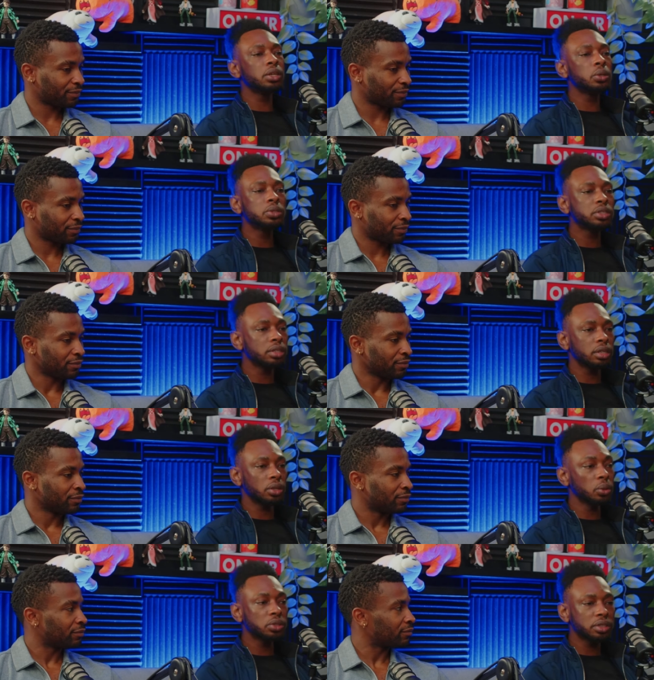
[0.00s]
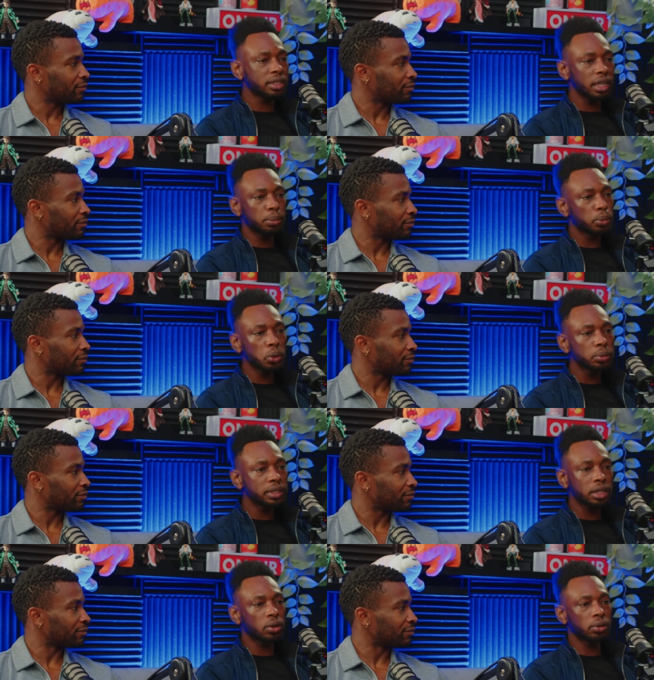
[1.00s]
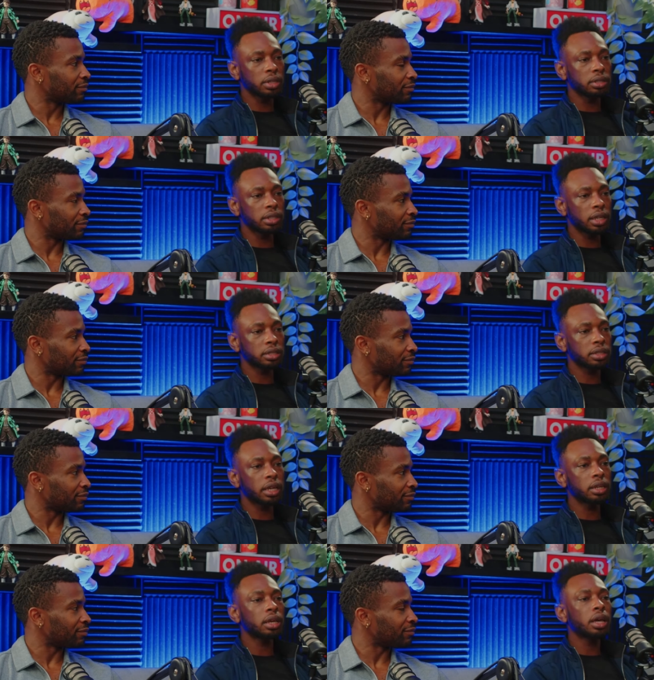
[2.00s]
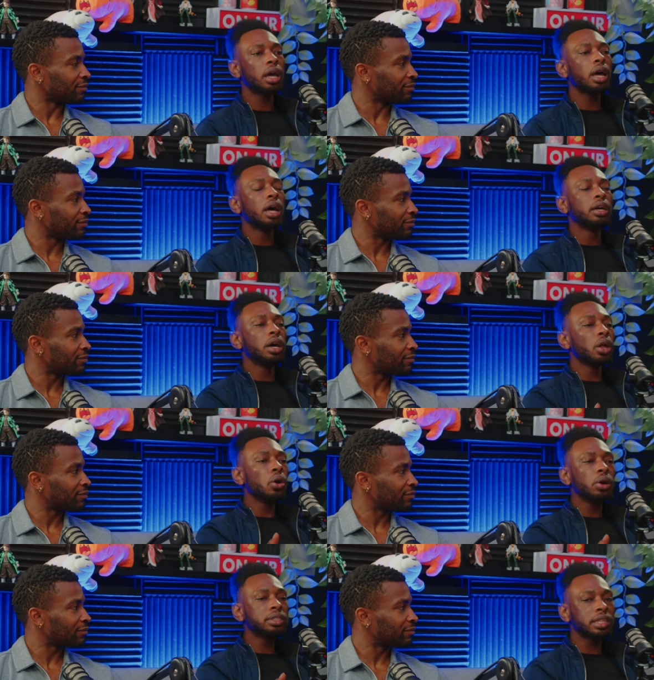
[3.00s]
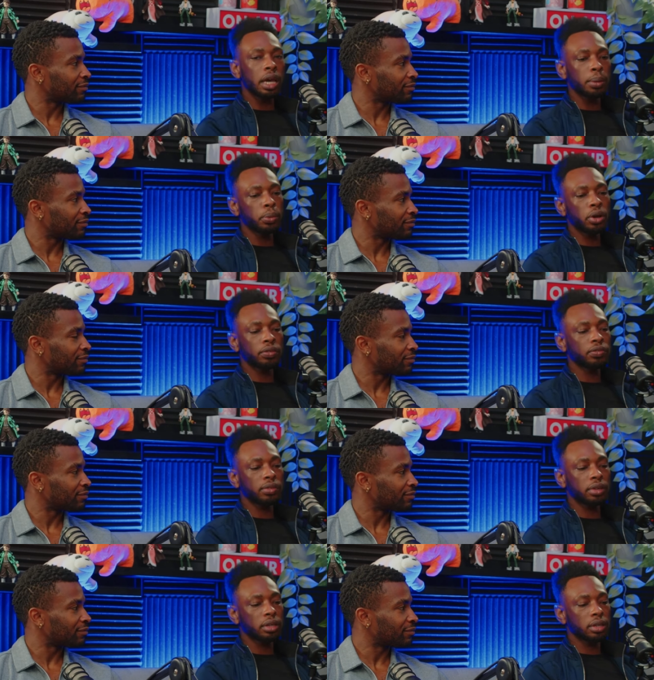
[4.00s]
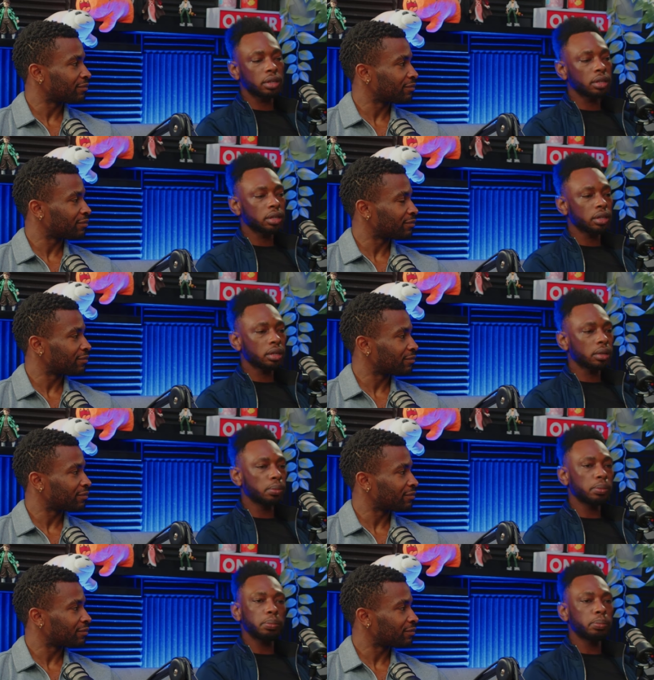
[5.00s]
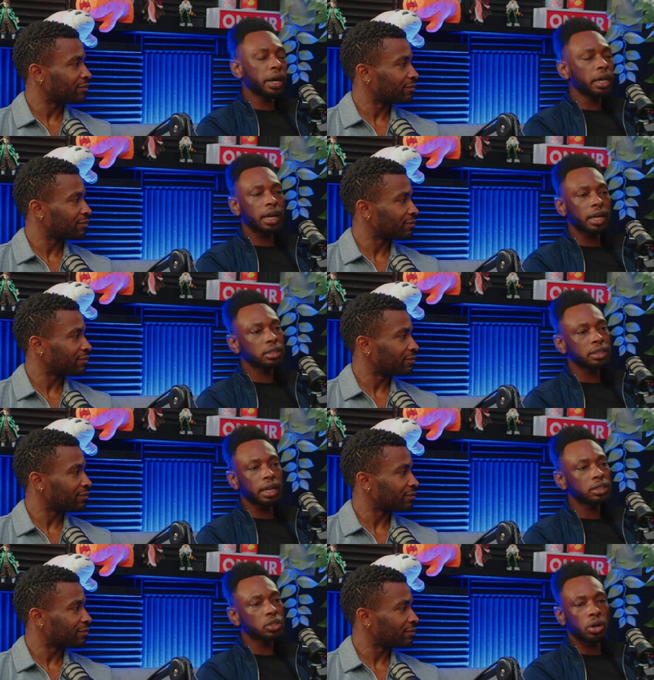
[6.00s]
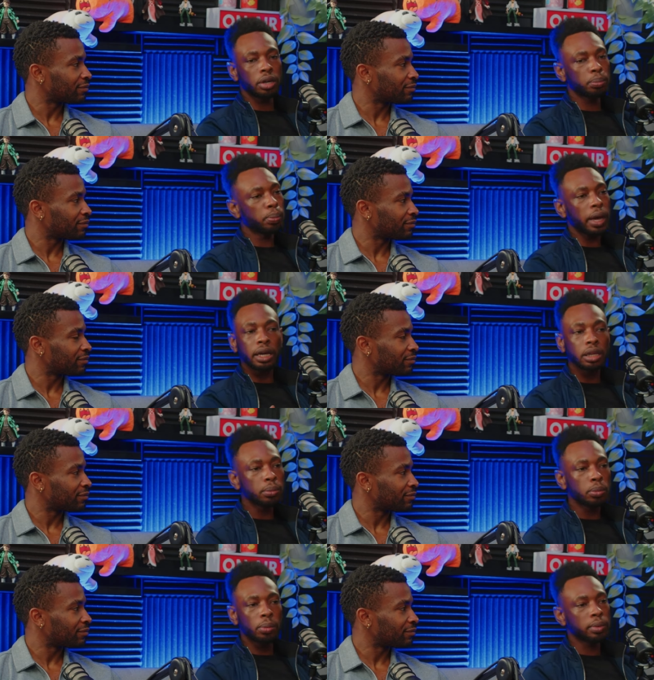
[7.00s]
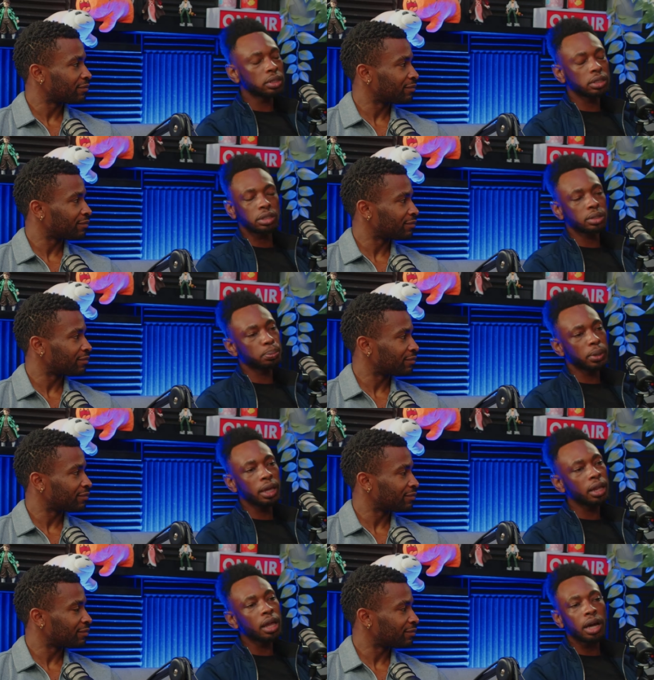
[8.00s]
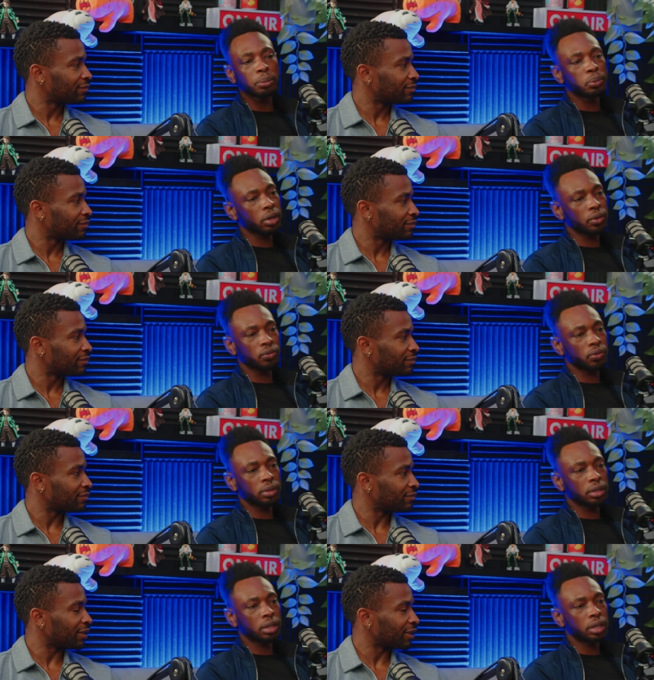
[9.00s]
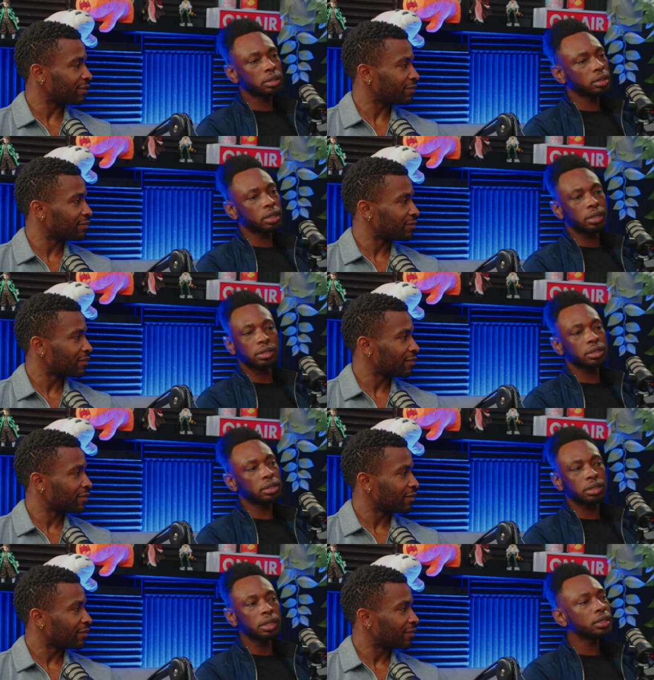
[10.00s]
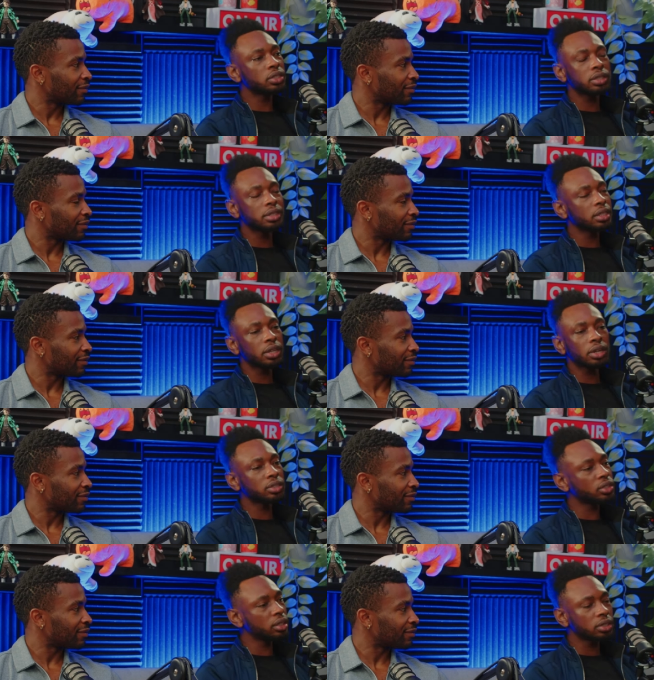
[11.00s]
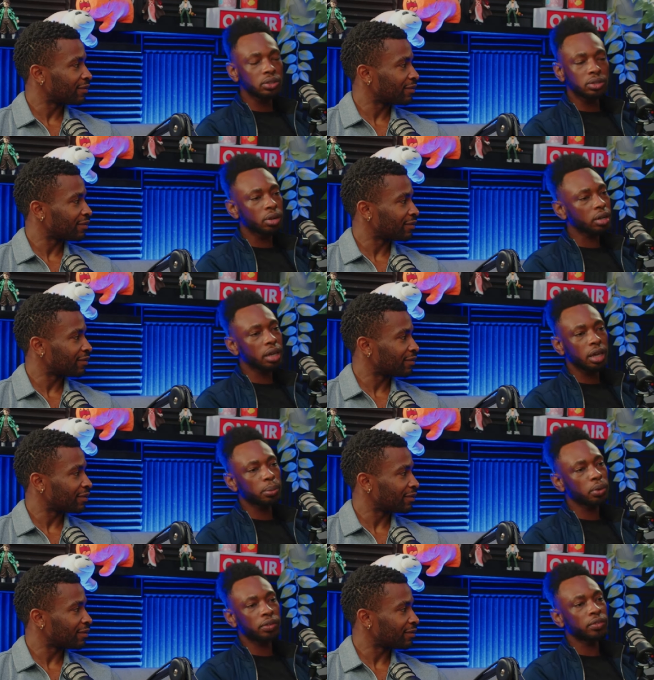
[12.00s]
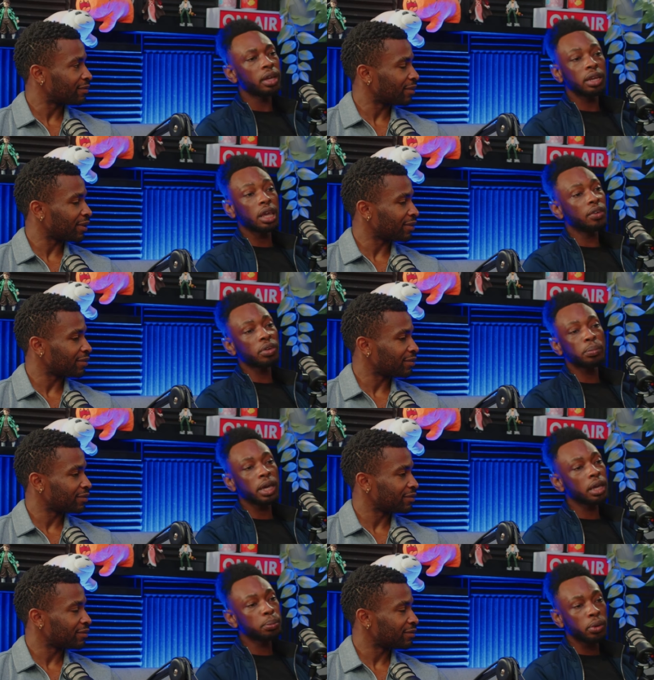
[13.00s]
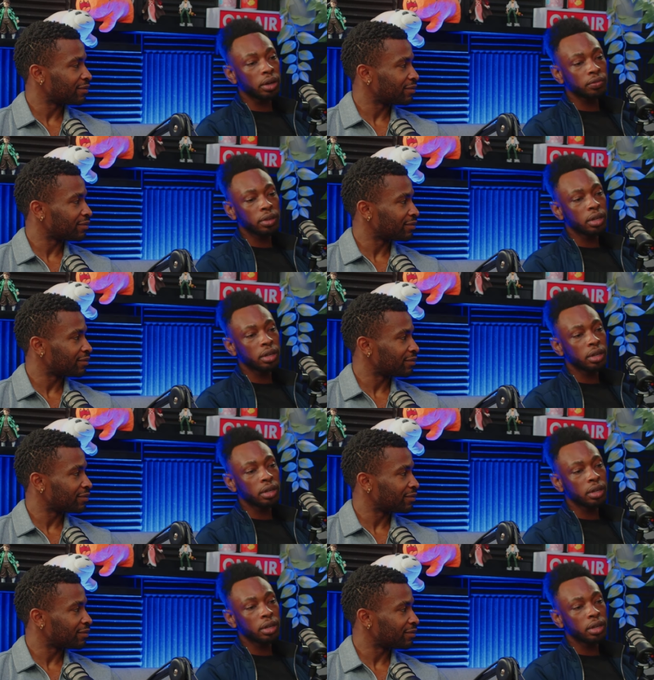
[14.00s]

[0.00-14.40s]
Speaker 1: used to, used to seeing and all these oh, things. And okay, so a now, lot of time, bro. Yeah, yeah. My guy's dad started banging the mom, and she's bail out, bro. Mm Oh, she, she, she's she does does not care, bro. They ever made, bro